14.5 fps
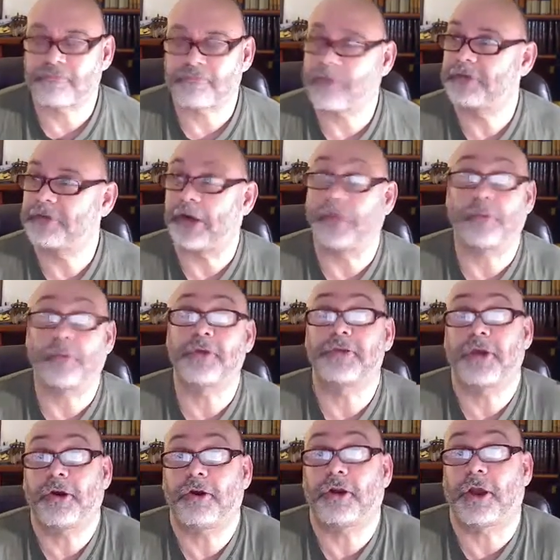Southwest
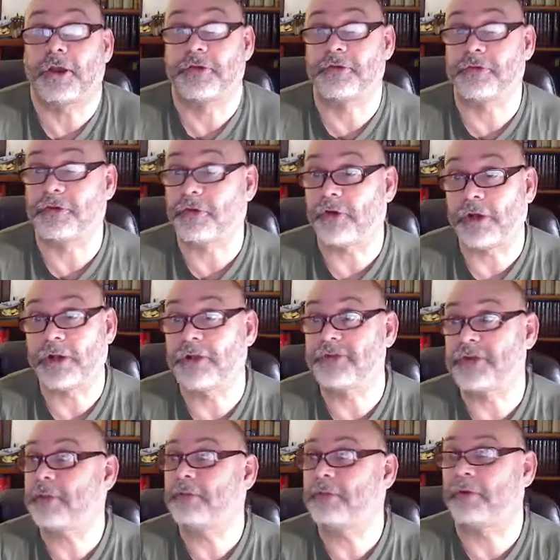Airlines is a great
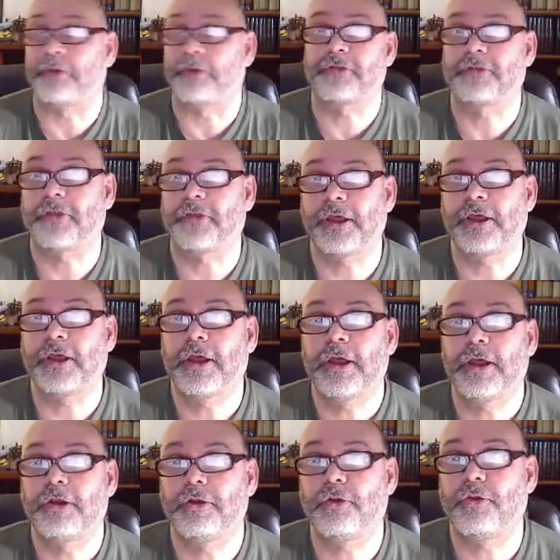example of this. They
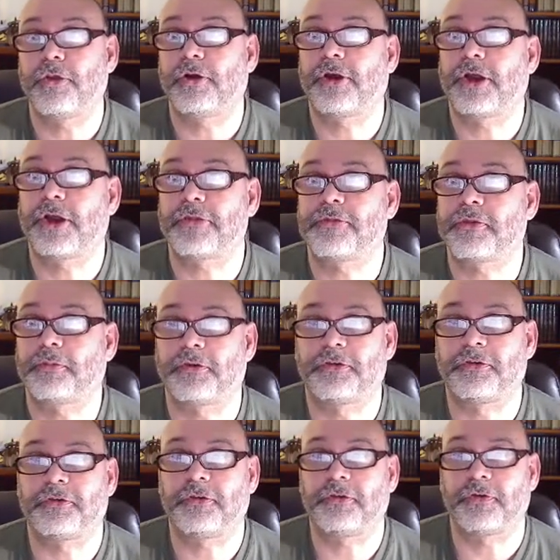do their customer
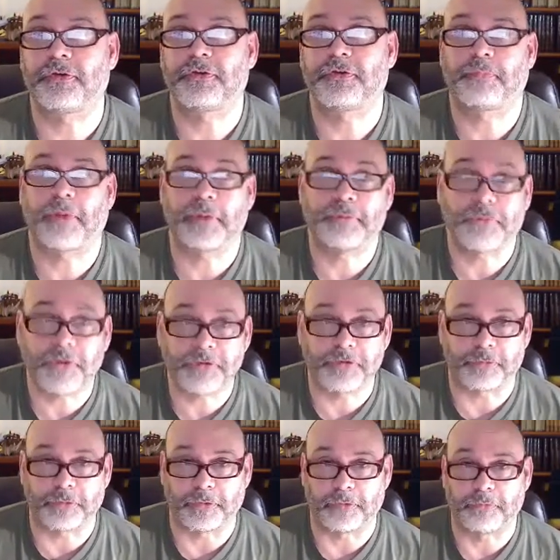service by
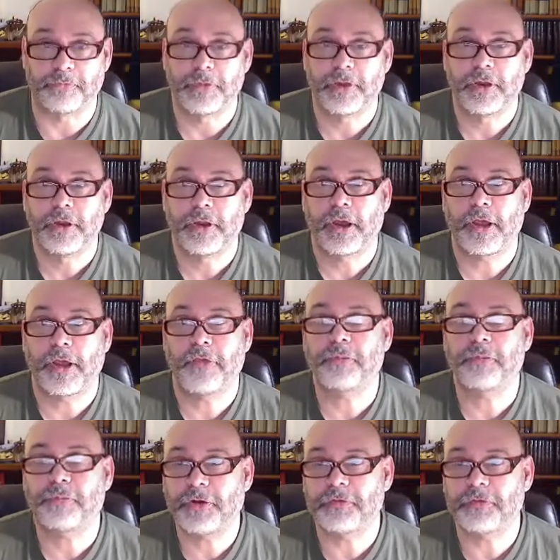principle. And the
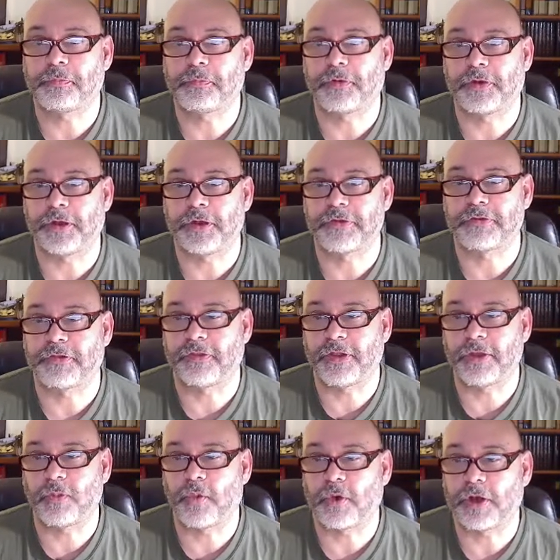principle is they
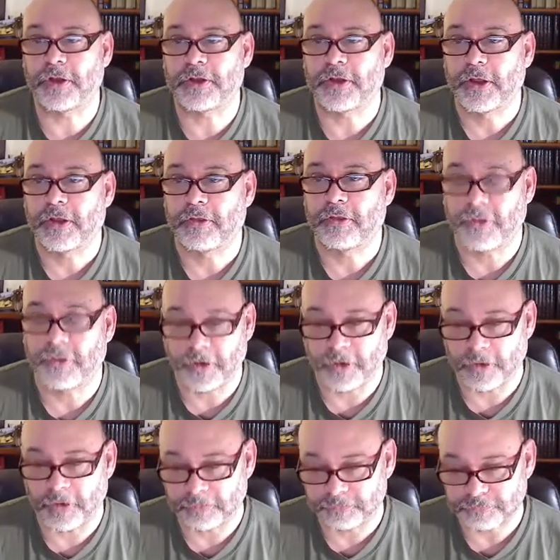want
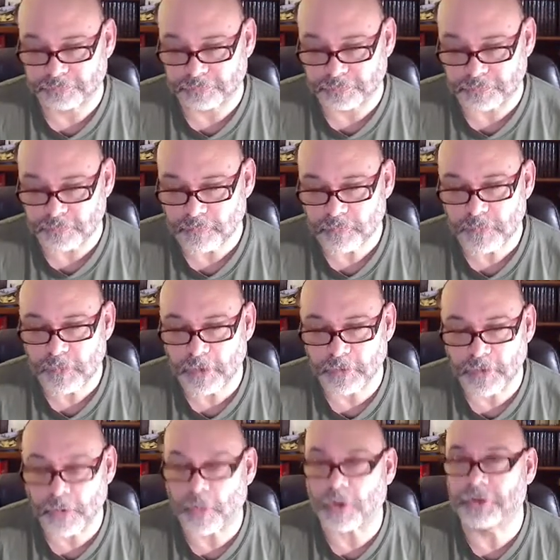to
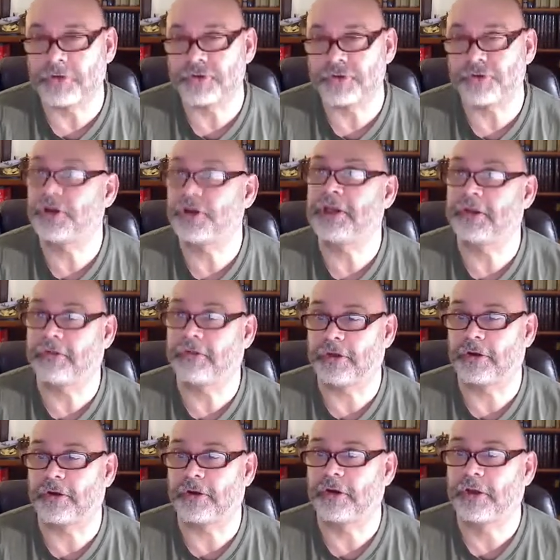treat
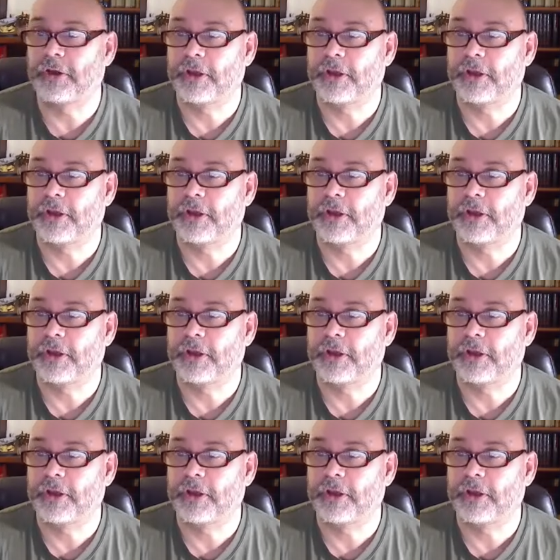their